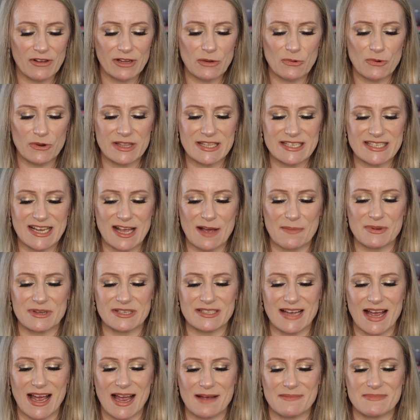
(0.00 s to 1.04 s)
only worn these a couple
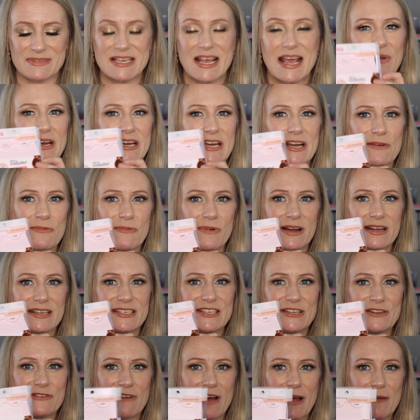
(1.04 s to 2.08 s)
of times, but I did want
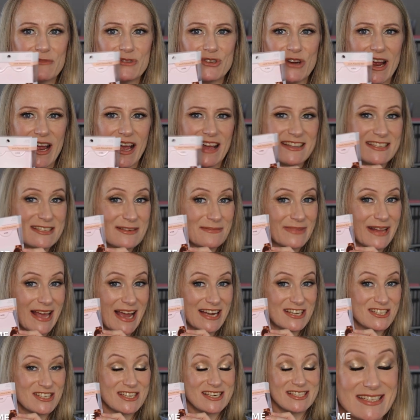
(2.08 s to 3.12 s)
to, I'm trying out some
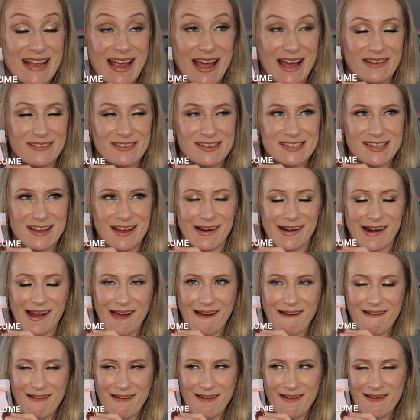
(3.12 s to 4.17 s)
lashes, have those on
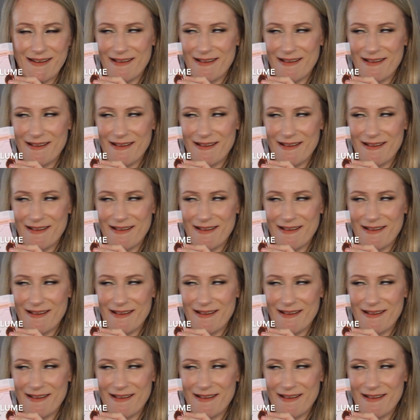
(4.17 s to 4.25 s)
now.